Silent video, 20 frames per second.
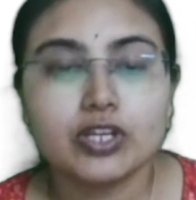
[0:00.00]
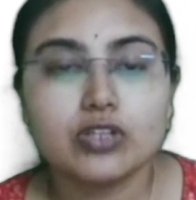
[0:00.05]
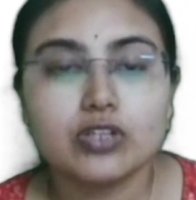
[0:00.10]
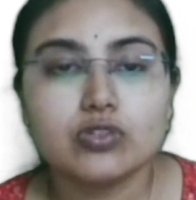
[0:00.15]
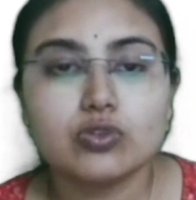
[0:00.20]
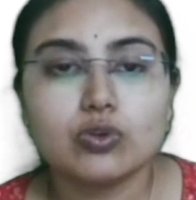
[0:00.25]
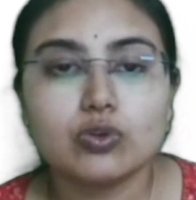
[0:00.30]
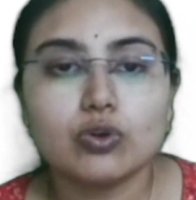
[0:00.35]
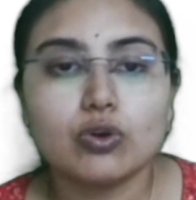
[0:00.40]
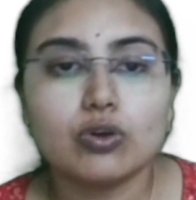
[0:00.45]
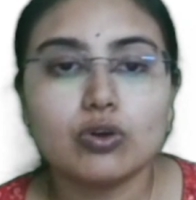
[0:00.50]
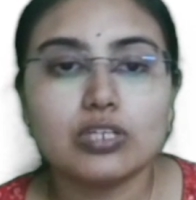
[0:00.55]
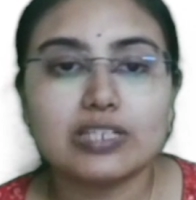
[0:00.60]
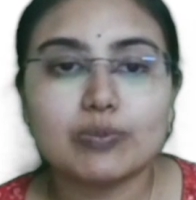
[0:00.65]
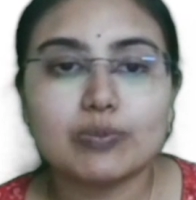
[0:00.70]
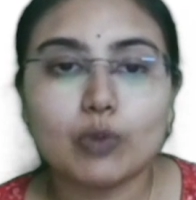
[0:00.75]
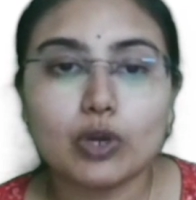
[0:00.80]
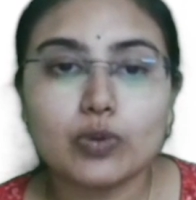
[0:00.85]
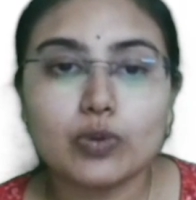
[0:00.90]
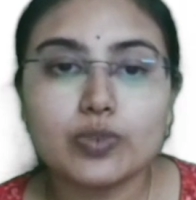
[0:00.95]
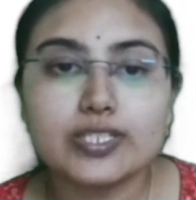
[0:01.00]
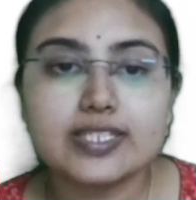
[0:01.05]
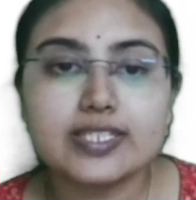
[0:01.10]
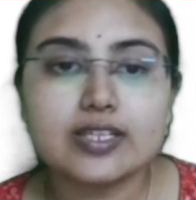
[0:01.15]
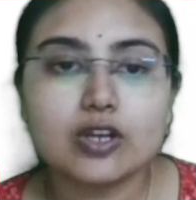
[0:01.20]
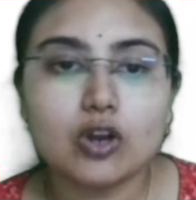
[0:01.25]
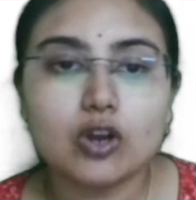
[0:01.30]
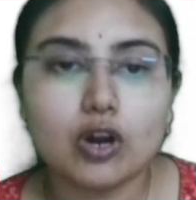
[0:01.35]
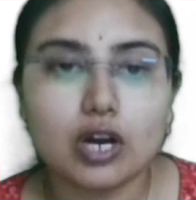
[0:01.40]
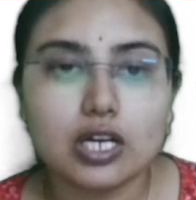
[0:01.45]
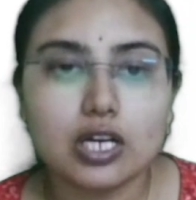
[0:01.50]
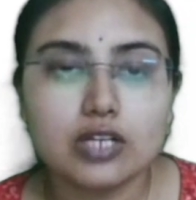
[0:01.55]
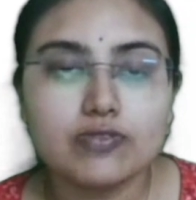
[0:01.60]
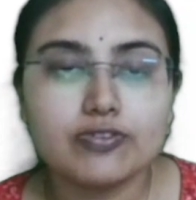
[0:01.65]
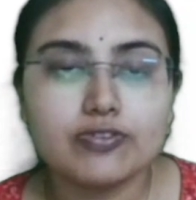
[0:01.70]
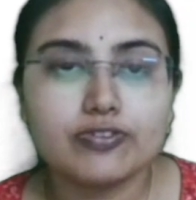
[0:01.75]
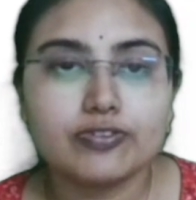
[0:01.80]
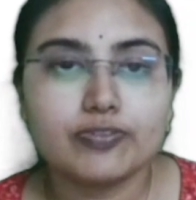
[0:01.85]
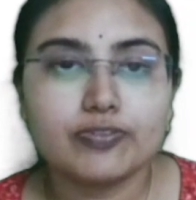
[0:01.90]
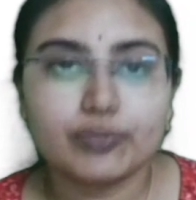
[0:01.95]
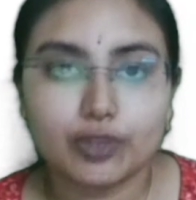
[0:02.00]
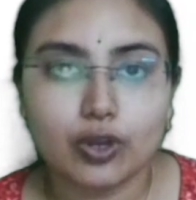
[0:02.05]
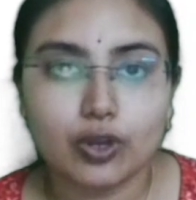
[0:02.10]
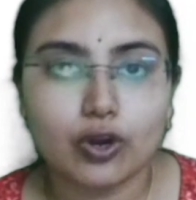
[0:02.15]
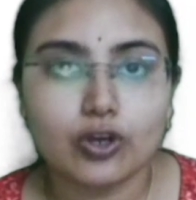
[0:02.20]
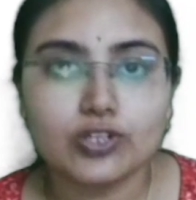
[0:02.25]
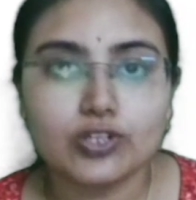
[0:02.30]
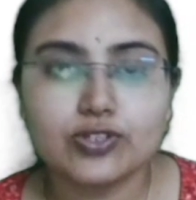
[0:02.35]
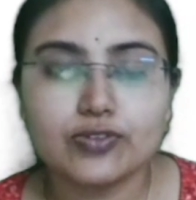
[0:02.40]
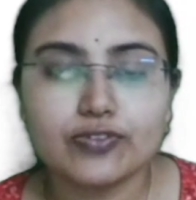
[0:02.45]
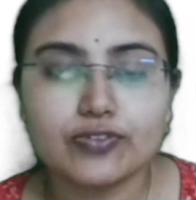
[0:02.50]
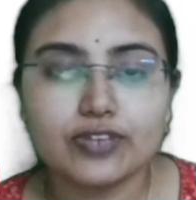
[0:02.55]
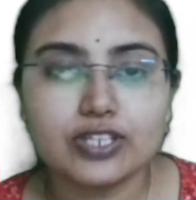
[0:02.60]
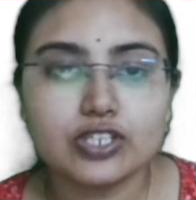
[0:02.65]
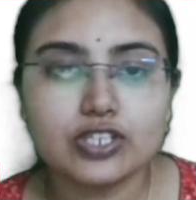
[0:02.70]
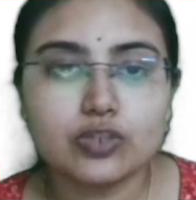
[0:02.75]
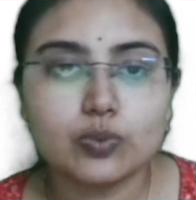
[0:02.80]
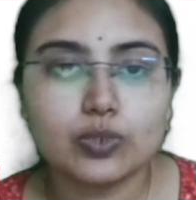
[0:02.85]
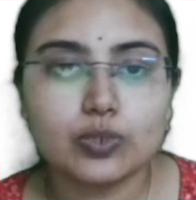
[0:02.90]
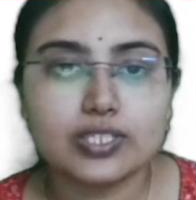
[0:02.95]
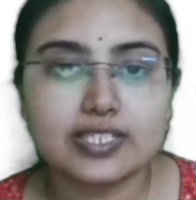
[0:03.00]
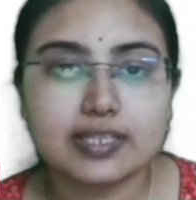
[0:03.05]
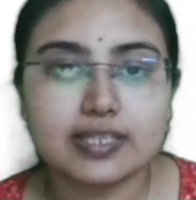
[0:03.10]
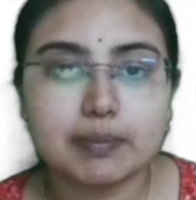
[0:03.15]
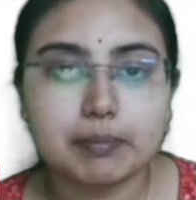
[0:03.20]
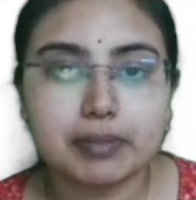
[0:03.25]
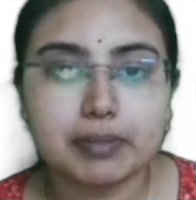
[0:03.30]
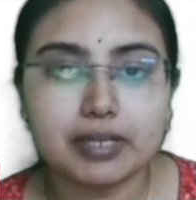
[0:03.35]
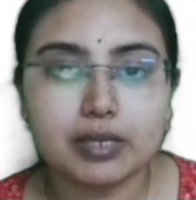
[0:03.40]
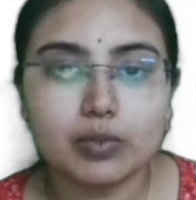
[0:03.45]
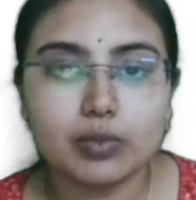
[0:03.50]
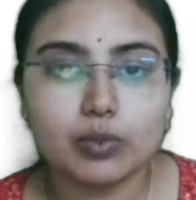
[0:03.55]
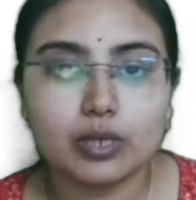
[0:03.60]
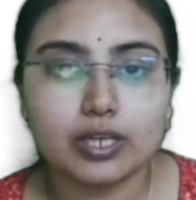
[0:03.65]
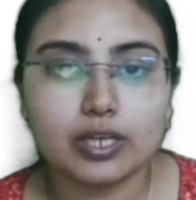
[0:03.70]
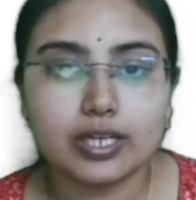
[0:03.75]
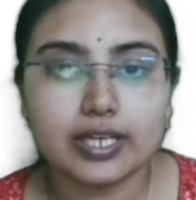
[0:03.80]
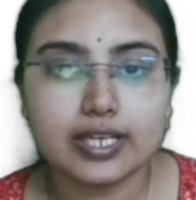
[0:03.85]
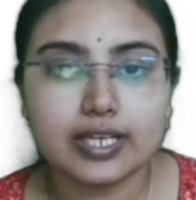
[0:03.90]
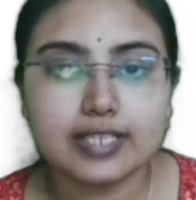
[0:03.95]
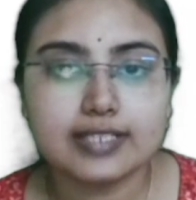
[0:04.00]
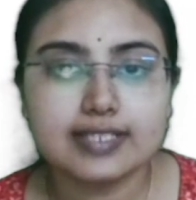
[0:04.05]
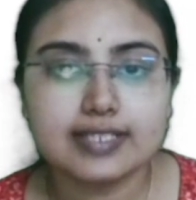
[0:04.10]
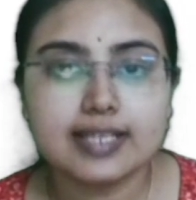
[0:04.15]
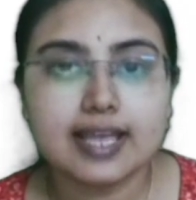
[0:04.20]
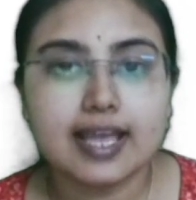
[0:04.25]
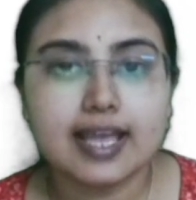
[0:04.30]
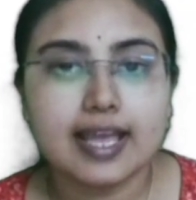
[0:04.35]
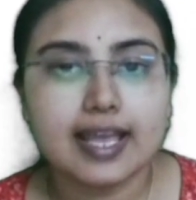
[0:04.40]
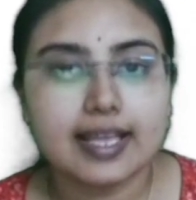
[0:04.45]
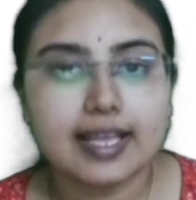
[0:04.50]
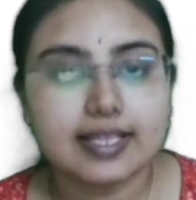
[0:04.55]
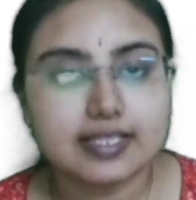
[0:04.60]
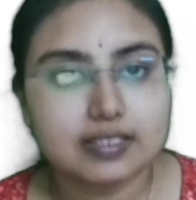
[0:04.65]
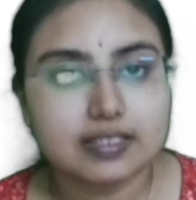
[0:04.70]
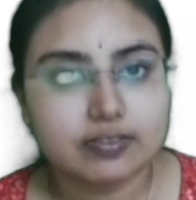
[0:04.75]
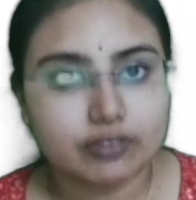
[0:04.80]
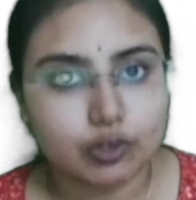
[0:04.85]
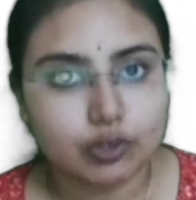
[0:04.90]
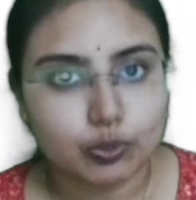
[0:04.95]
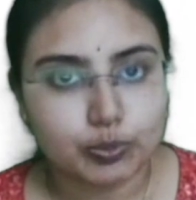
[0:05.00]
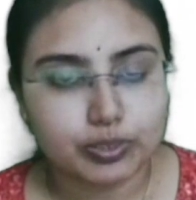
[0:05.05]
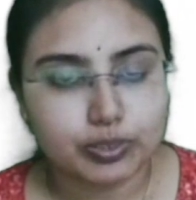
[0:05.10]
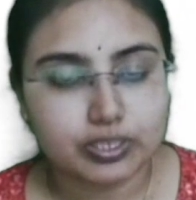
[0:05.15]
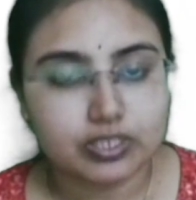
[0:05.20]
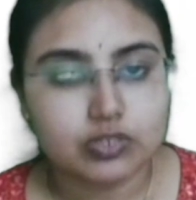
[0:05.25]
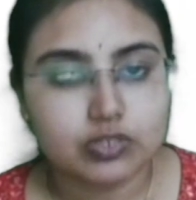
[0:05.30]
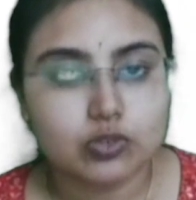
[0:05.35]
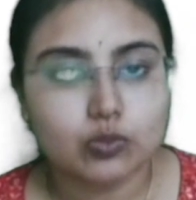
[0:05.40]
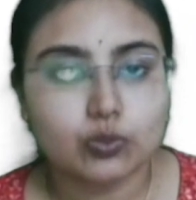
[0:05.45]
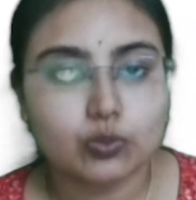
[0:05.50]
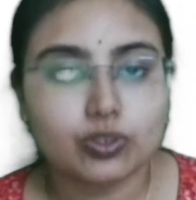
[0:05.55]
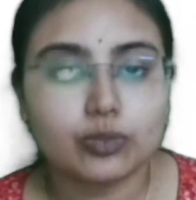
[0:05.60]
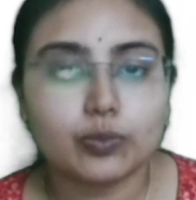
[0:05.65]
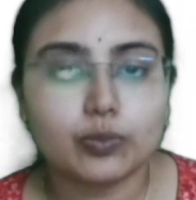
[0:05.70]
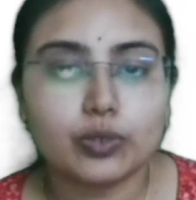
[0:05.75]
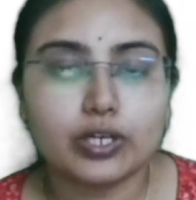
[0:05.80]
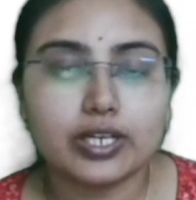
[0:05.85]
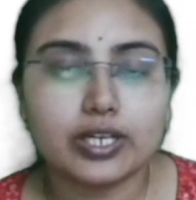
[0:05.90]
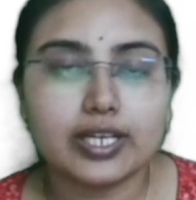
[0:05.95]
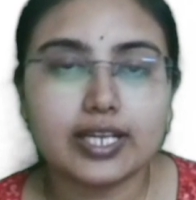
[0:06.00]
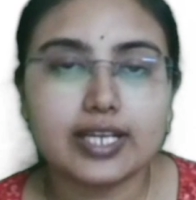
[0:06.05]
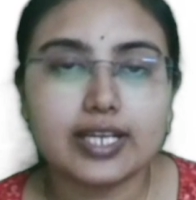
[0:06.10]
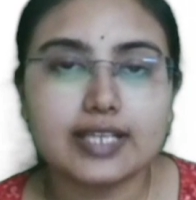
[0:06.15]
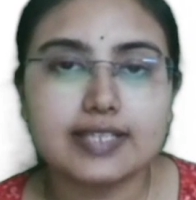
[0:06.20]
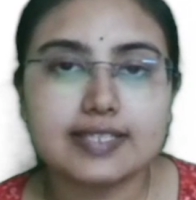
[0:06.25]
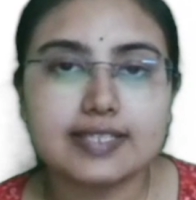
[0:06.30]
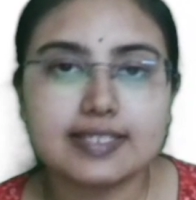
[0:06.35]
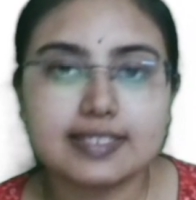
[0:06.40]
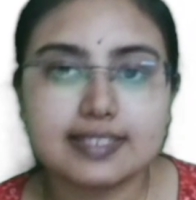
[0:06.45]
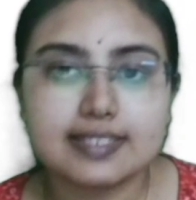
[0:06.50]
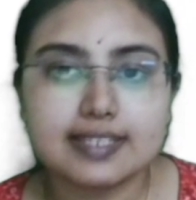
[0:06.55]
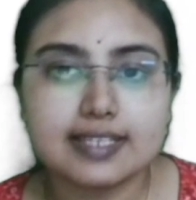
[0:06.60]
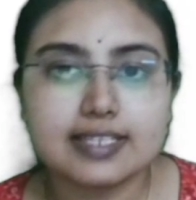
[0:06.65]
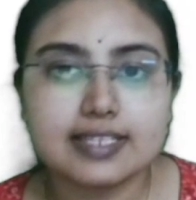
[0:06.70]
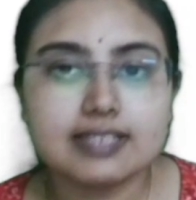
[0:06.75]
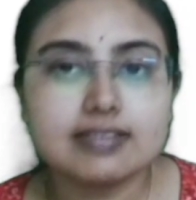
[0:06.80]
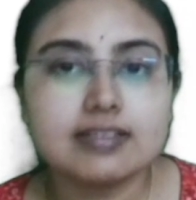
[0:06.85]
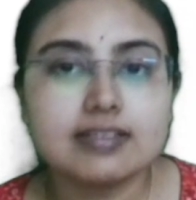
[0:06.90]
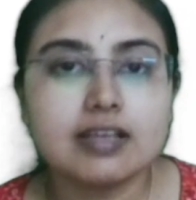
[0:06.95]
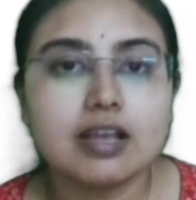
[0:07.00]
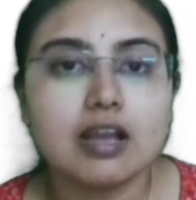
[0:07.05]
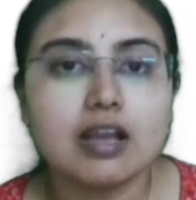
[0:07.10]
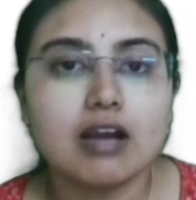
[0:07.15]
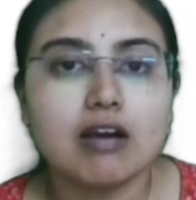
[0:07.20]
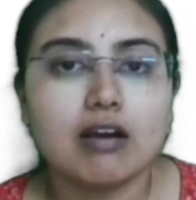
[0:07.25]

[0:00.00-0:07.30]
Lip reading: So what was the cause? The cause of it was simple Wernicke's encephalopathy. So the Wernicke's disease